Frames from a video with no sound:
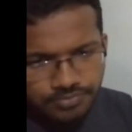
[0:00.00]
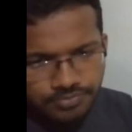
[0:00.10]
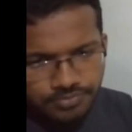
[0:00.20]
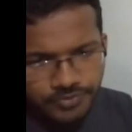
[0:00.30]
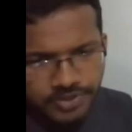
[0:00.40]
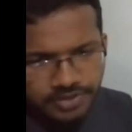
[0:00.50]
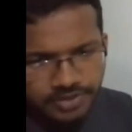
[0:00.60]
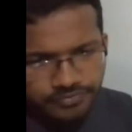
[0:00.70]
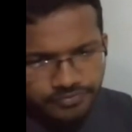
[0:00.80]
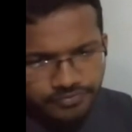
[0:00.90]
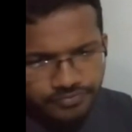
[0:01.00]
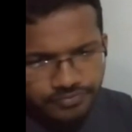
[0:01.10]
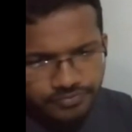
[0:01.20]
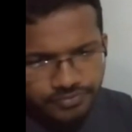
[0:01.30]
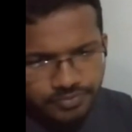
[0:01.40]
we have
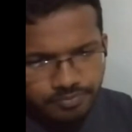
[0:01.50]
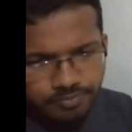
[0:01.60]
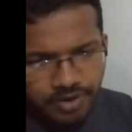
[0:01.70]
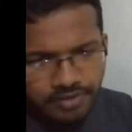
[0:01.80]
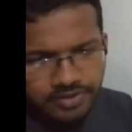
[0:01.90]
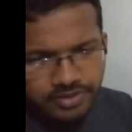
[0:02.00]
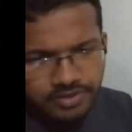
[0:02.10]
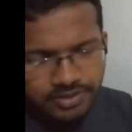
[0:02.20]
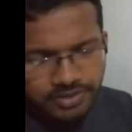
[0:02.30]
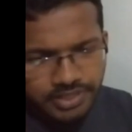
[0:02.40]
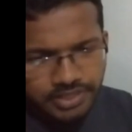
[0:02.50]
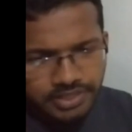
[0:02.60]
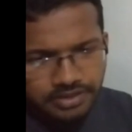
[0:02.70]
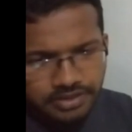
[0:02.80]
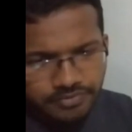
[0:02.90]
power
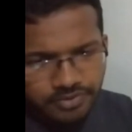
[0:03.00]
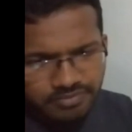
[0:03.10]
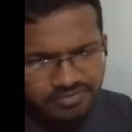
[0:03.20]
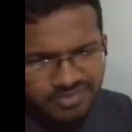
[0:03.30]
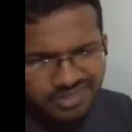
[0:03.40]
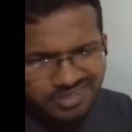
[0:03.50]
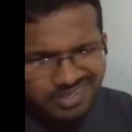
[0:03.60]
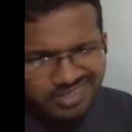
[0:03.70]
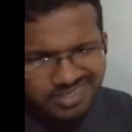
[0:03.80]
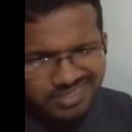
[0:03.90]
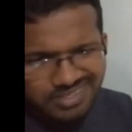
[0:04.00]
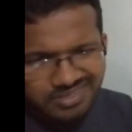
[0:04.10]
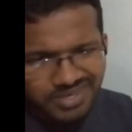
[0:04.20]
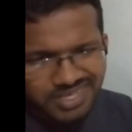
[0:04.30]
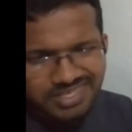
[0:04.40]
radiated from the Earth.
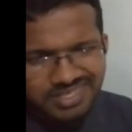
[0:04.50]
What?